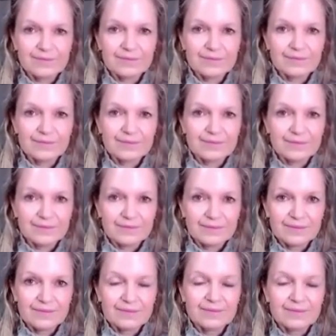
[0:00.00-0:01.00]

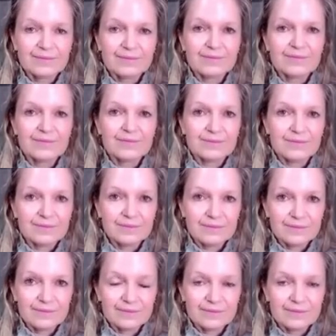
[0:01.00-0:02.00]

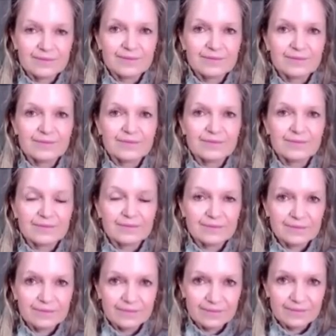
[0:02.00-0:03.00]

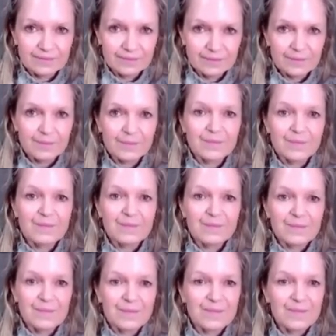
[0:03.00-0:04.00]

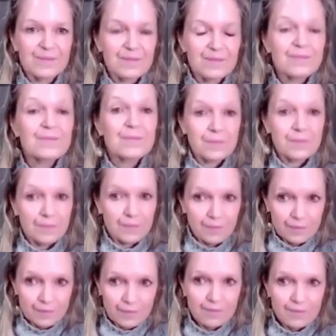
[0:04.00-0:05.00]

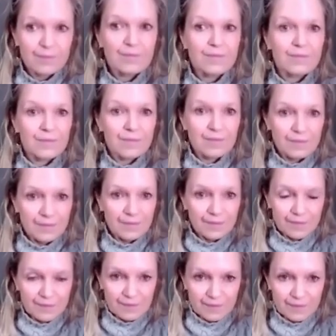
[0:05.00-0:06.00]

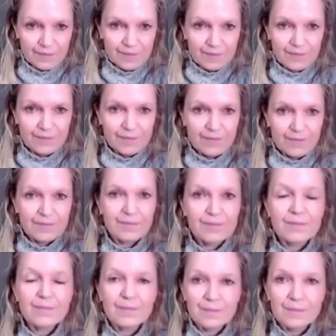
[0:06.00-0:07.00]

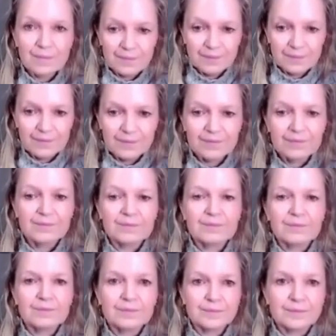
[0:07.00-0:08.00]
(not speaking)